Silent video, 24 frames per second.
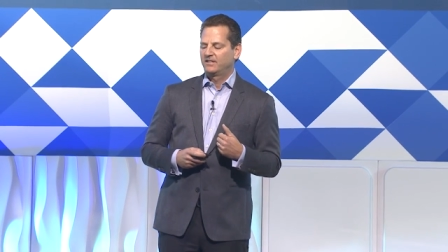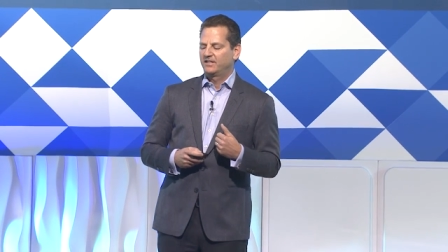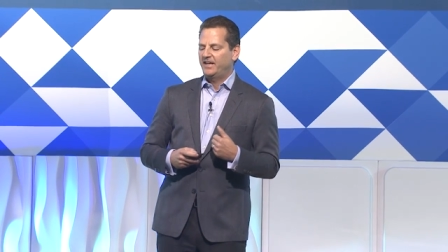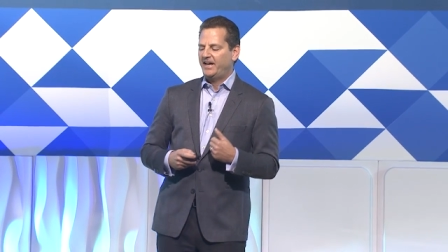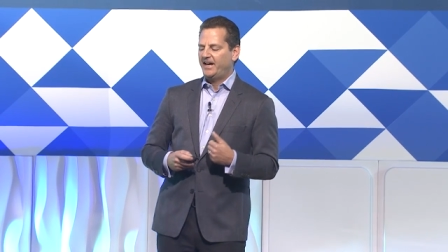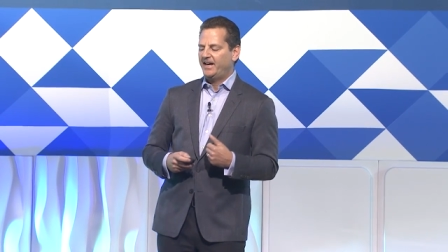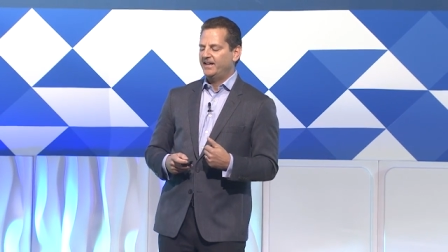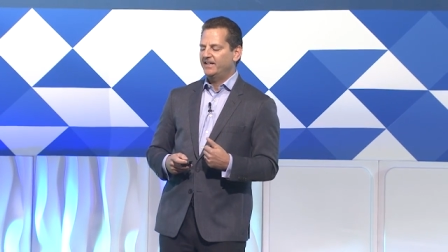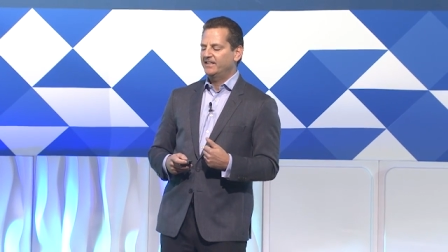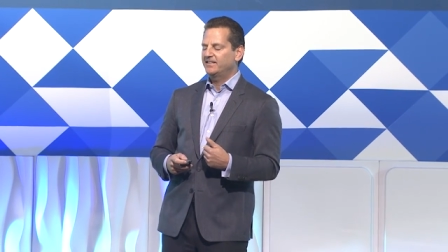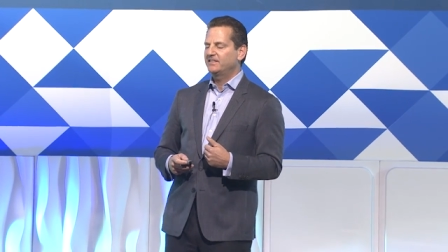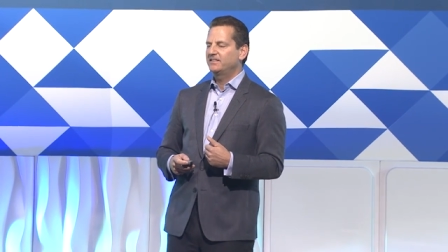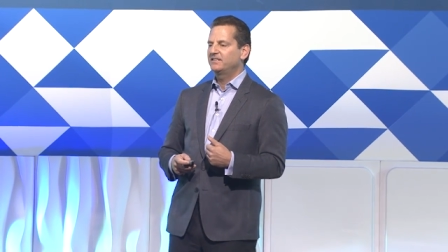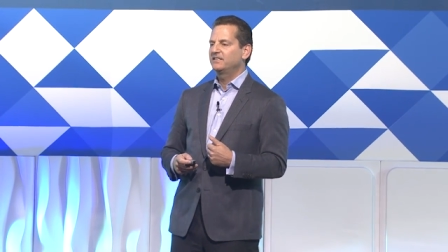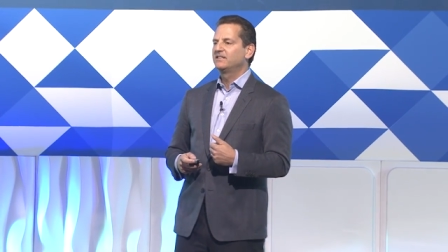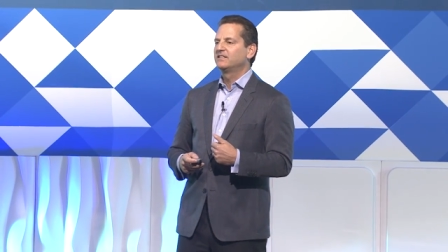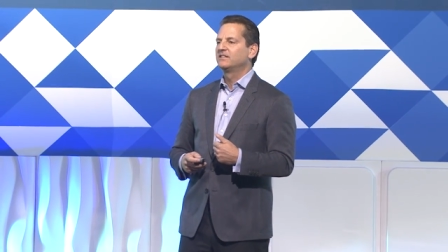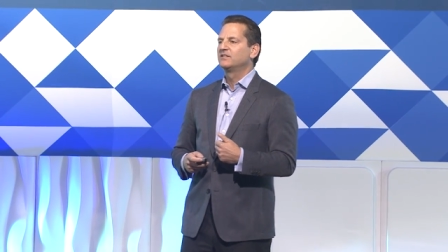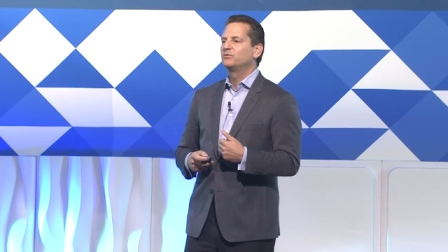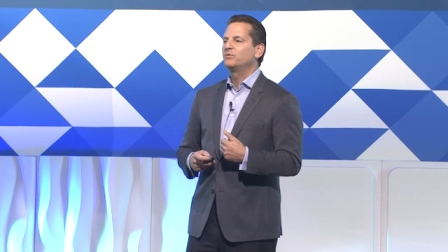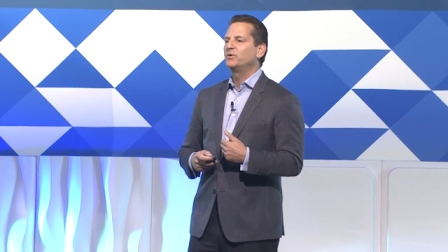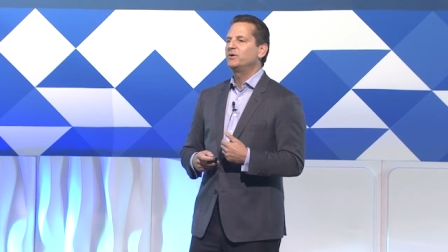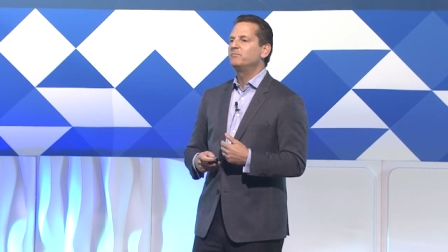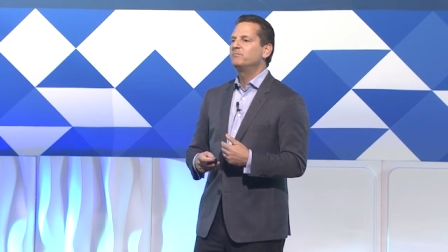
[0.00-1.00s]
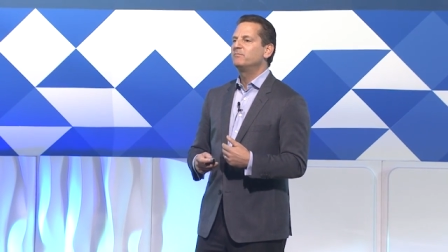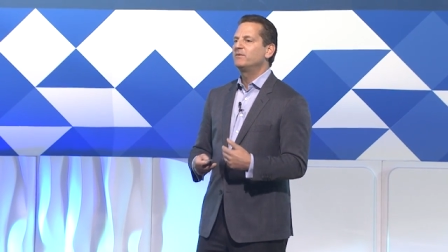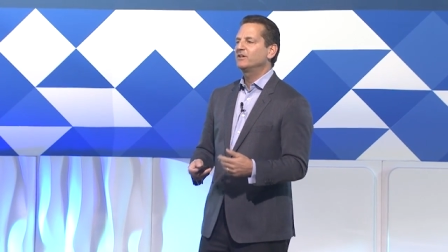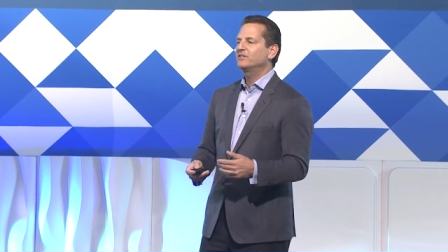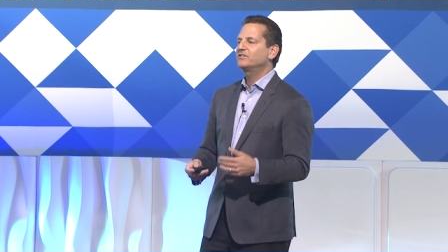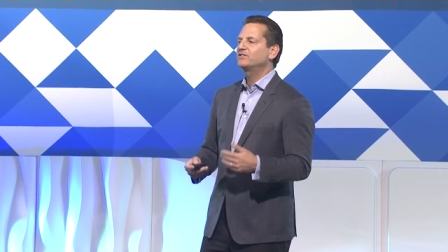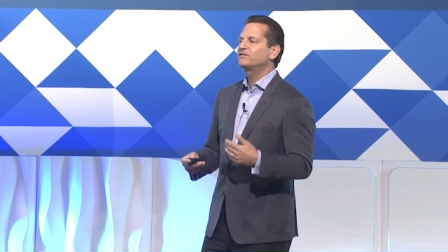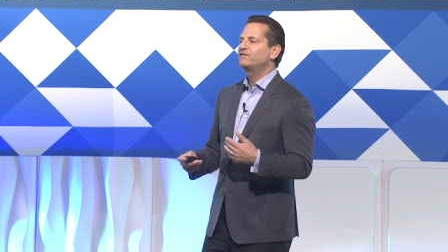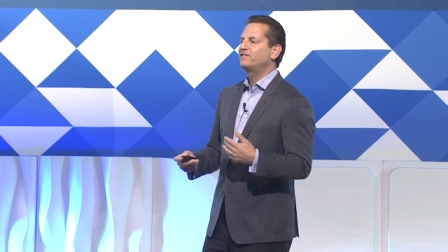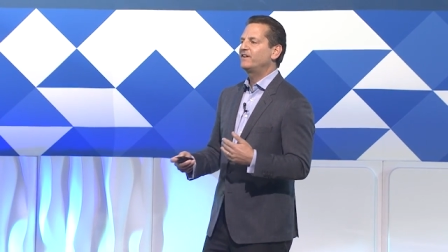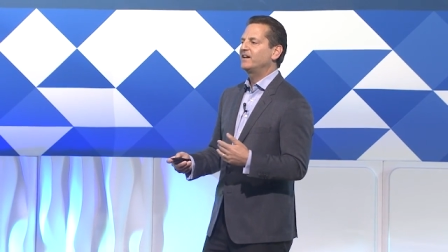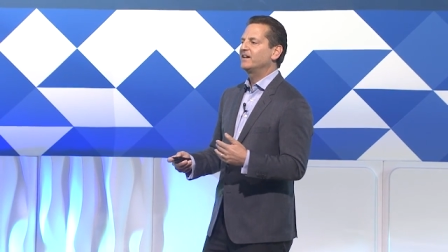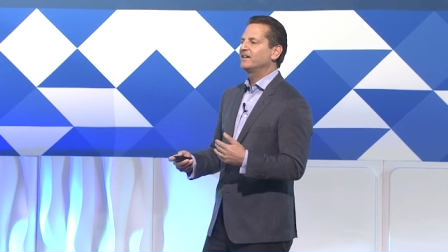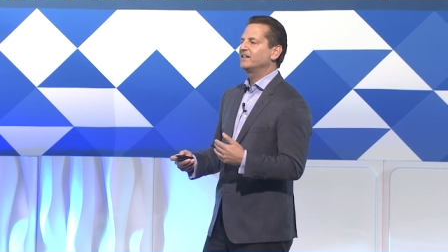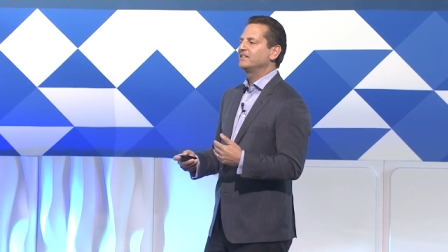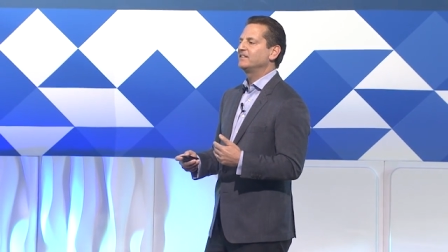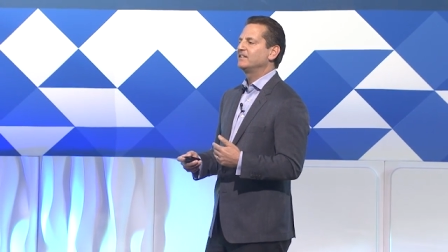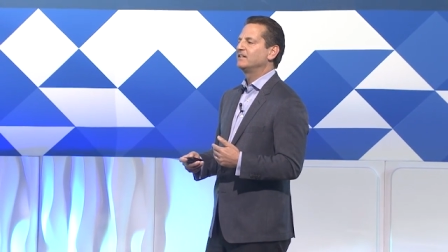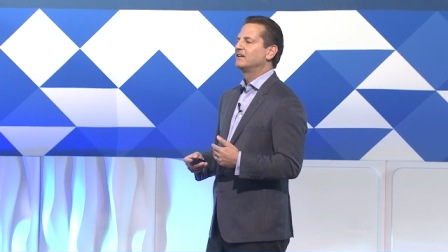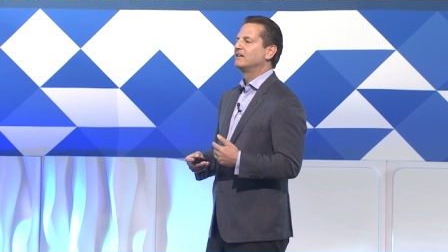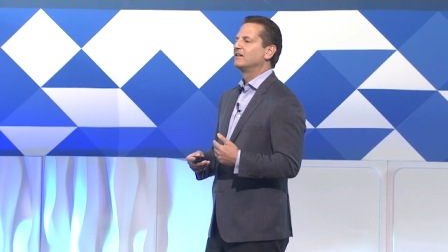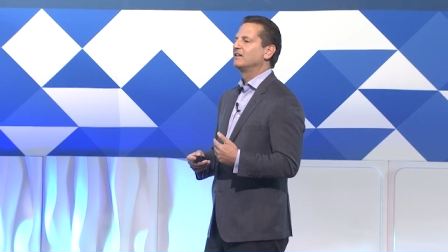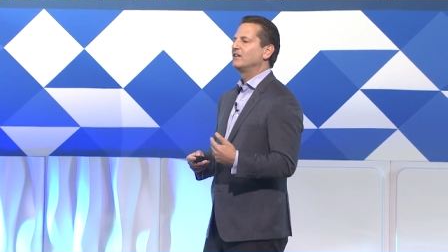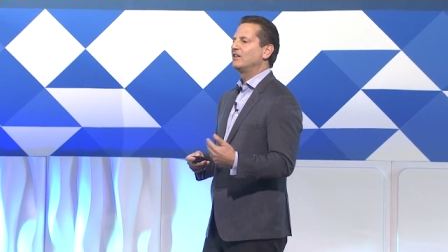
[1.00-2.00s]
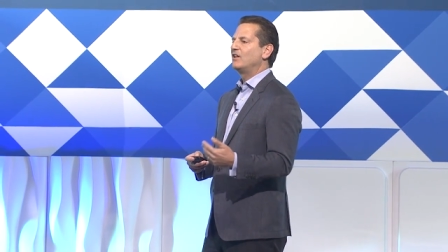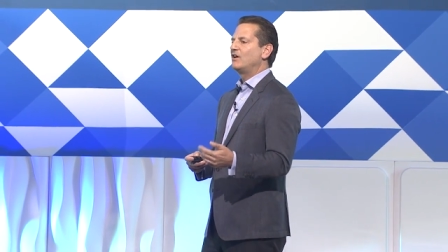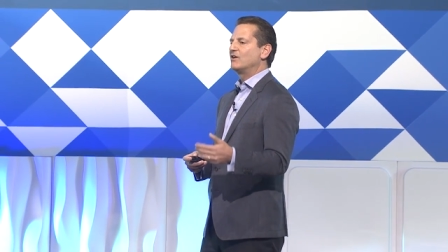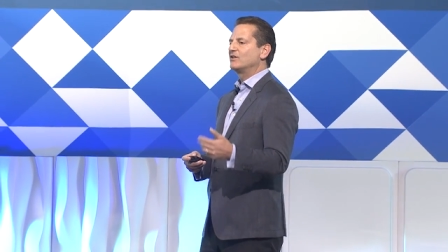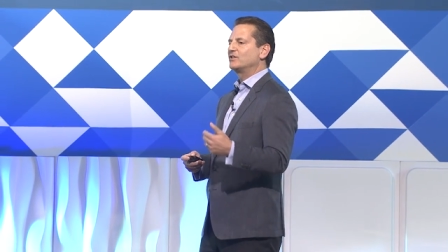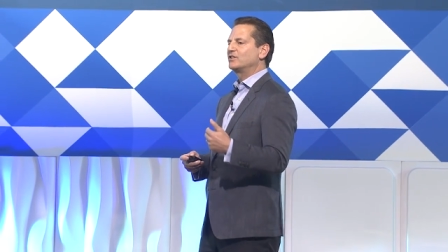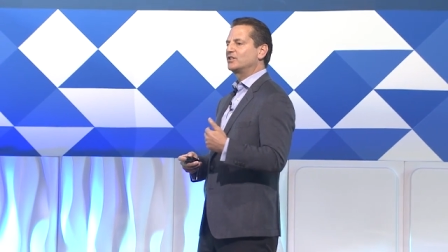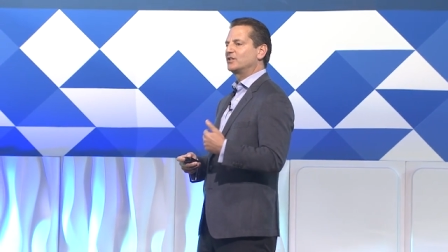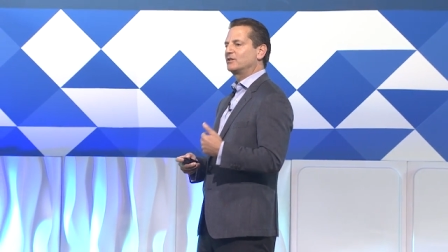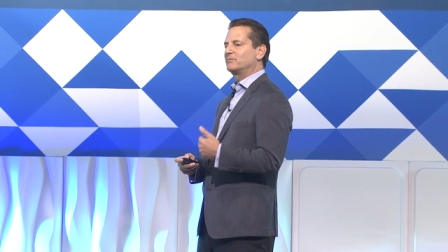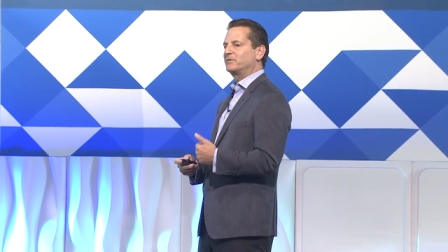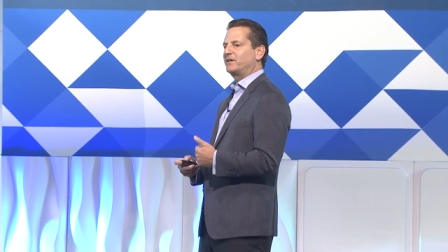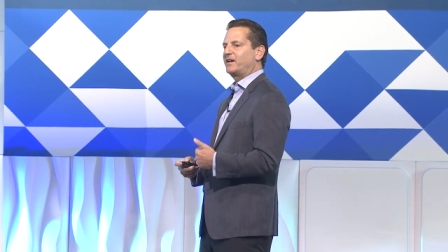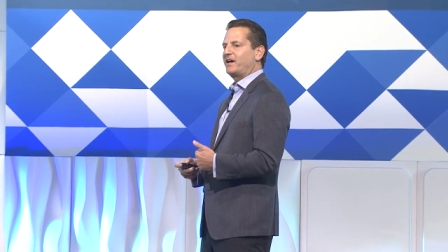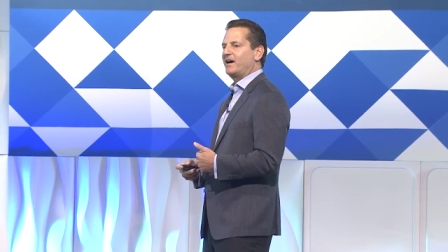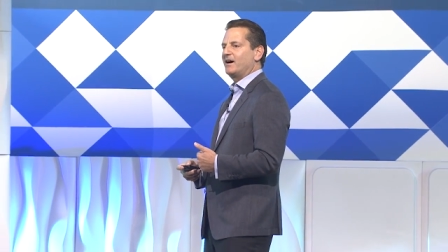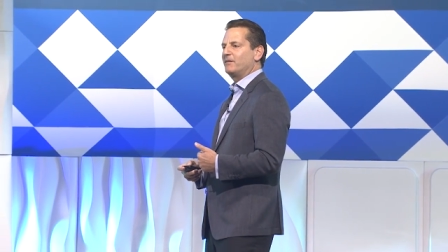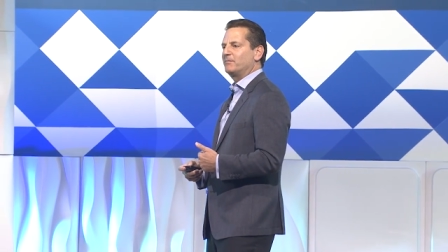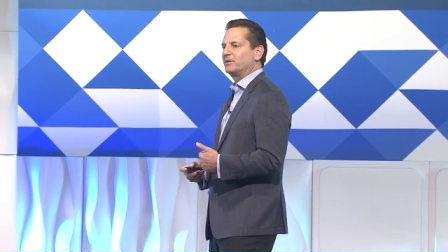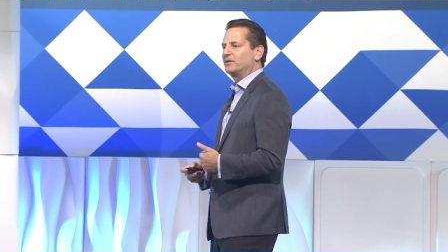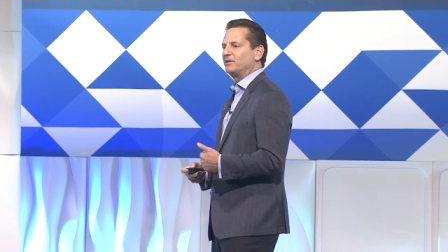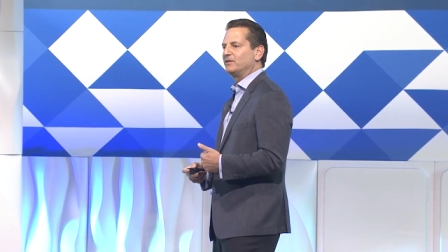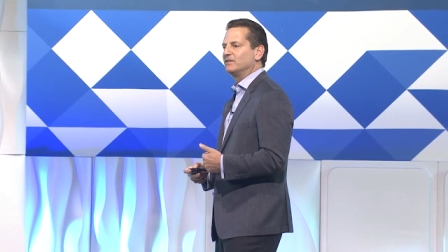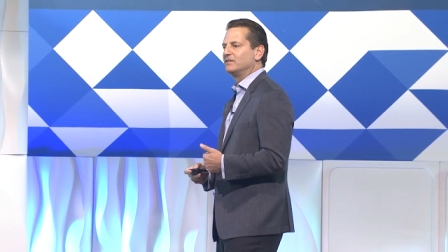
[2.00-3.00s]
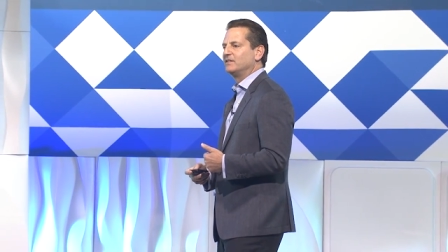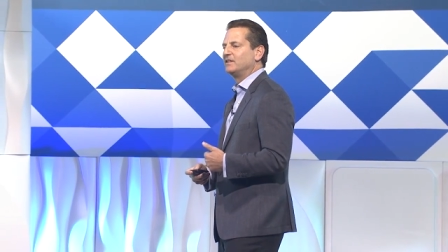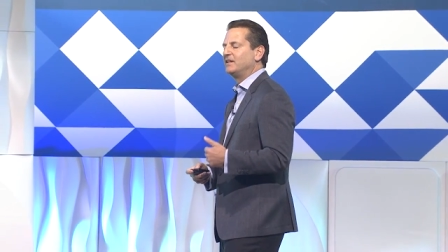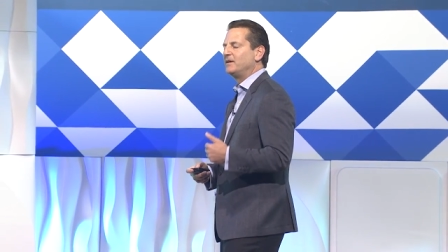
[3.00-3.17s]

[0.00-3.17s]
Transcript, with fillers: And we must find long-term capital.